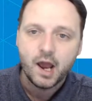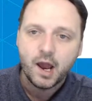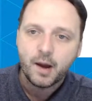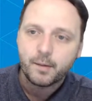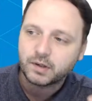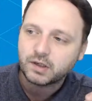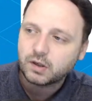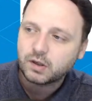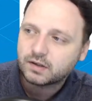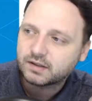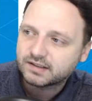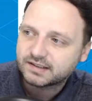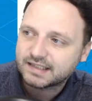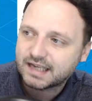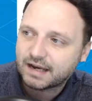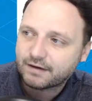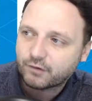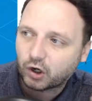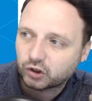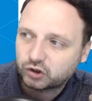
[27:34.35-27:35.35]
But you can see
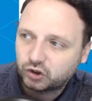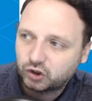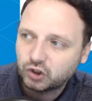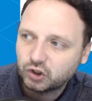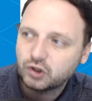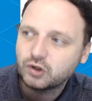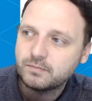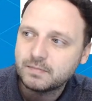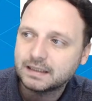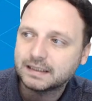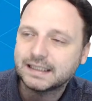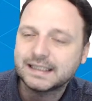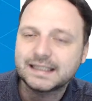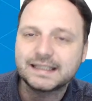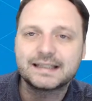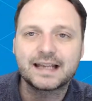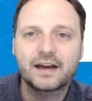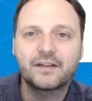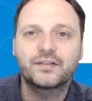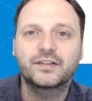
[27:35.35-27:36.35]
I've got a 2 million
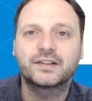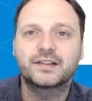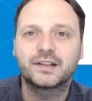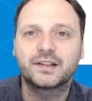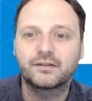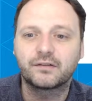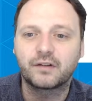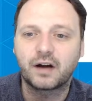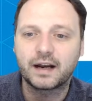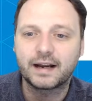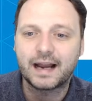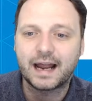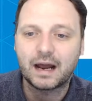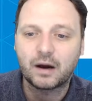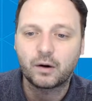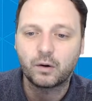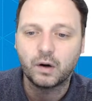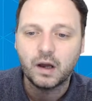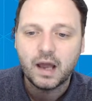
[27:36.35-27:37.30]
deficit right now.